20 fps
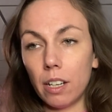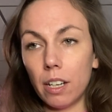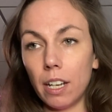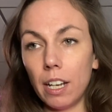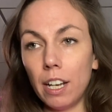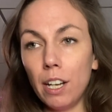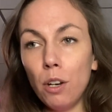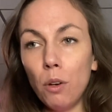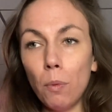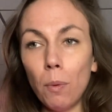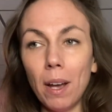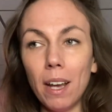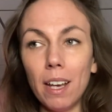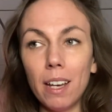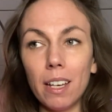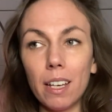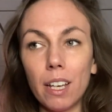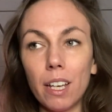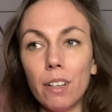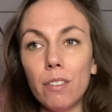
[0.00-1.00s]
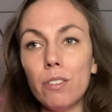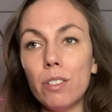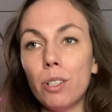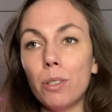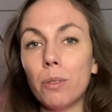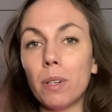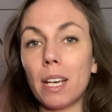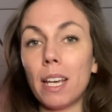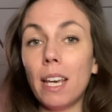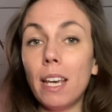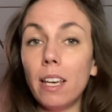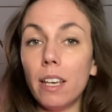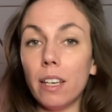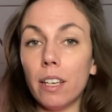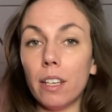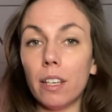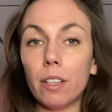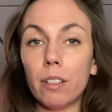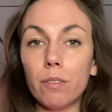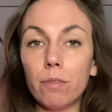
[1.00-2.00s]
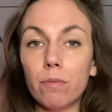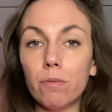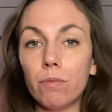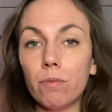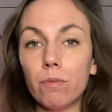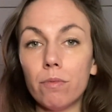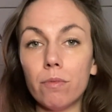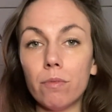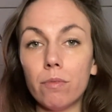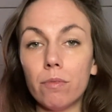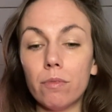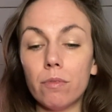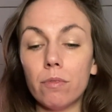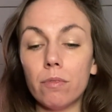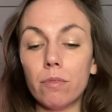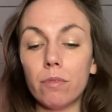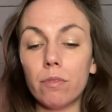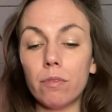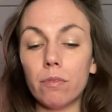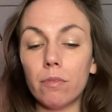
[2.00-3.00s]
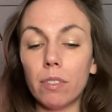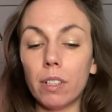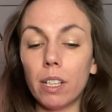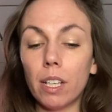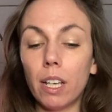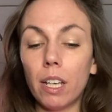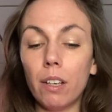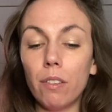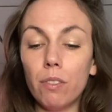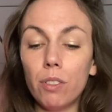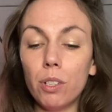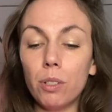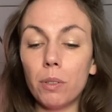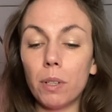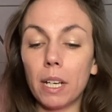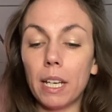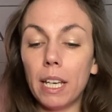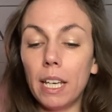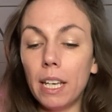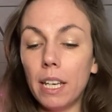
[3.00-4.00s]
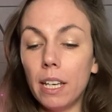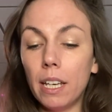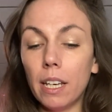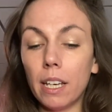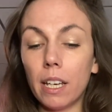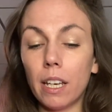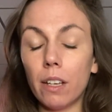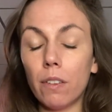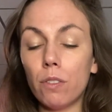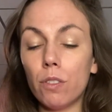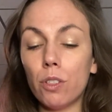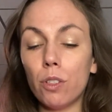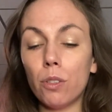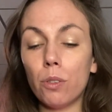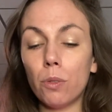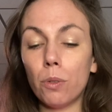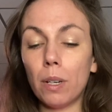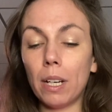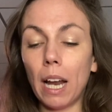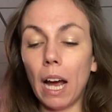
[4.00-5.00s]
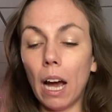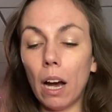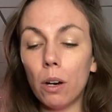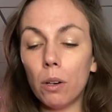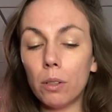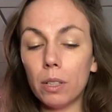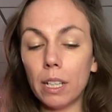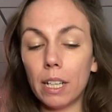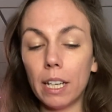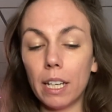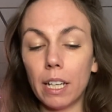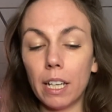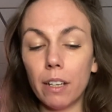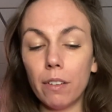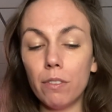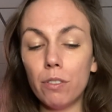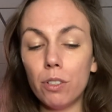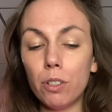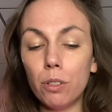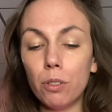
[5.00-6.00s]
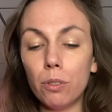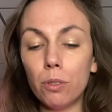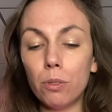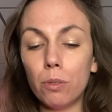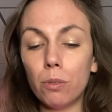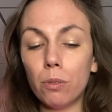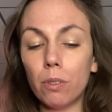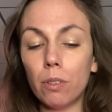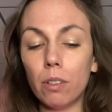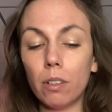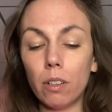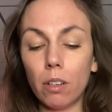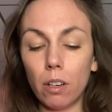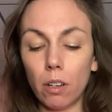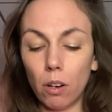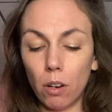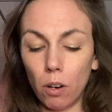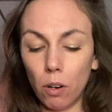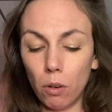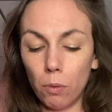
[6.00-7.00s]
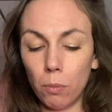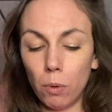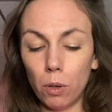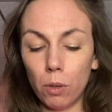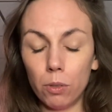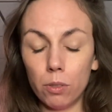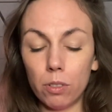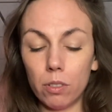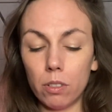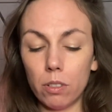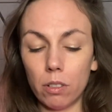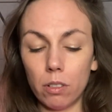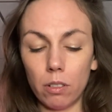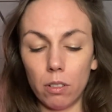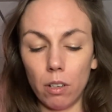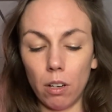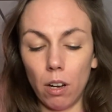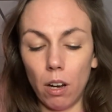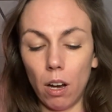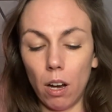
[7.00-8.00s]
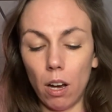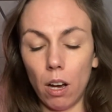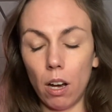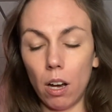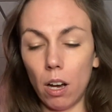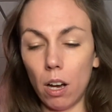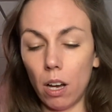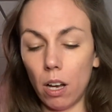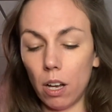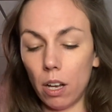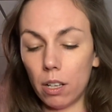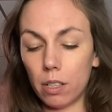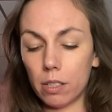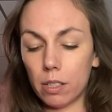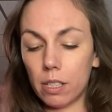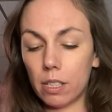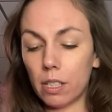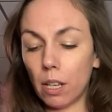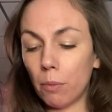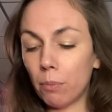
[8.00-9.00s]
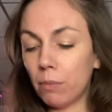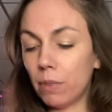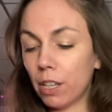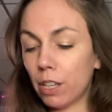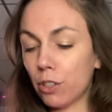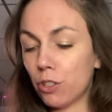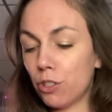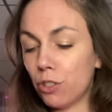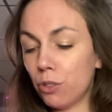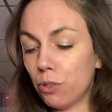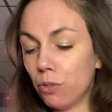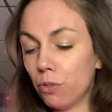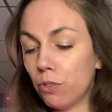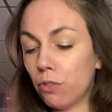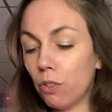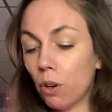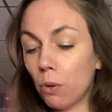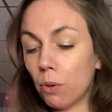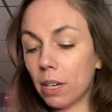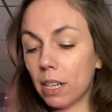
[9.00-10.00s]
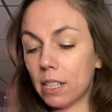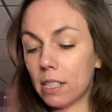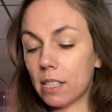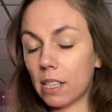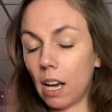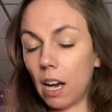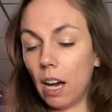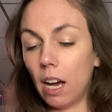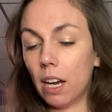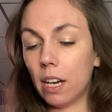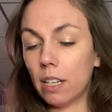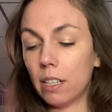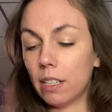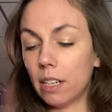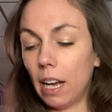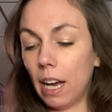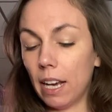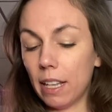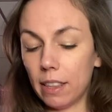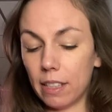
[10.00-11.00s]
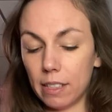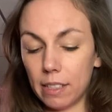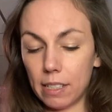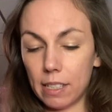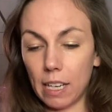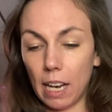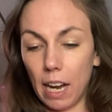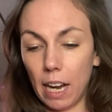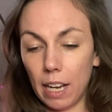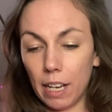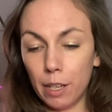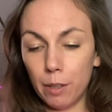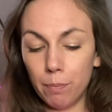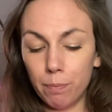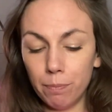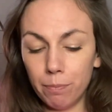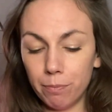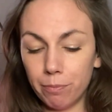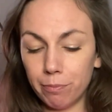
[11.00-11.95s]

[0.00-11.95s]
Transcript: in a way, it gives you a key. It gives you a key, it gives you an outlet, it gives you almost something to focus on at this time